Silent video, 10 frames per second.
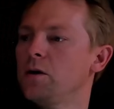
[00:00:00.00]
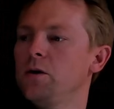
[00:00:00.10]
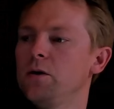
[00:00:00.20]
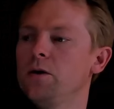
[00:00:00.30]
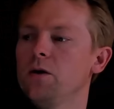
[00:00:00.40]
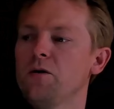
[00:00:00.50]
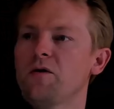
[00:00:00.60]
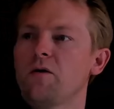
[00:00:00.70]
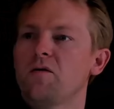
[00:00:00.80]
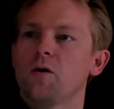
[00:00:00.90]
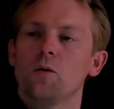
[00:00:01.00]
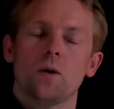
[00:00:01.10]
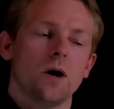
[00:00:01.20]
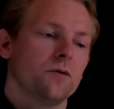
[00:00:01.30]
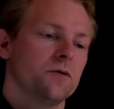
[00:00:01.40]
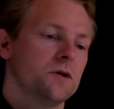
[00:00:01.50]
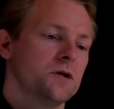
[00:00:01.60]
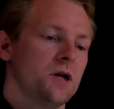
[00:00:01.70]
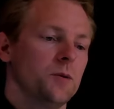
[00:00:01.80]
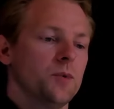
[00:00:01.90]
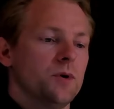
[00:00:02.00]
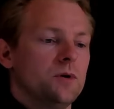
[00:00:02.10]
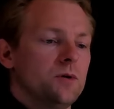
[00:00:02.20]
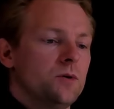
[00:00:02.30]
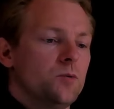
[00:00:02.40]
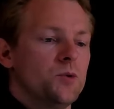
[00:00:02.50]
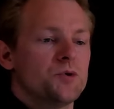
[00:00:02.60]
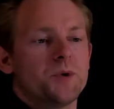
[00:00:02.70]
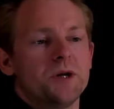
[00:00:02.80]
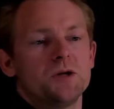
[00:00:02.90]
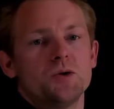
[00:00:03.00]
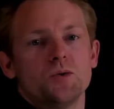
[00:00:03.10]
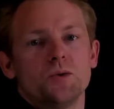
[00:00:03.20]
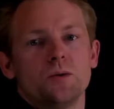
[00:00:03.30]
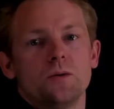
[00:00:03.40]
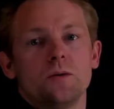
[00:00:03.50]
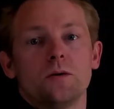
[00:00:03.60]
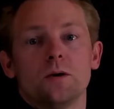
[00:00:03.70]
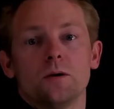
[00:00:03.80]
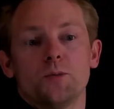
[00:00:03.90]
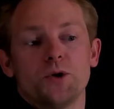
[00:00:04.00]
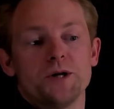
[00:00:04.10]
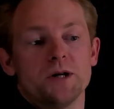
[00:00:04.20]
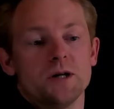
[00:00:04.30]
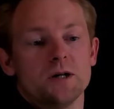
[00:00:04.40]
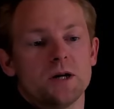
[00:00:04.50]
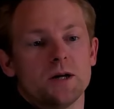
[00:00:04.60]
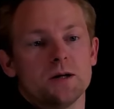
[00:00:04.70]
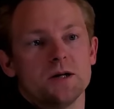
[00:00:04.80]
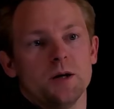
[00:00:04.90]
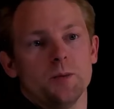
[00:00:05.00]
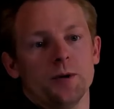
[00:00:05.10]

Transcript: of our flow out of the chamber with respect to the pressure inside the chamber.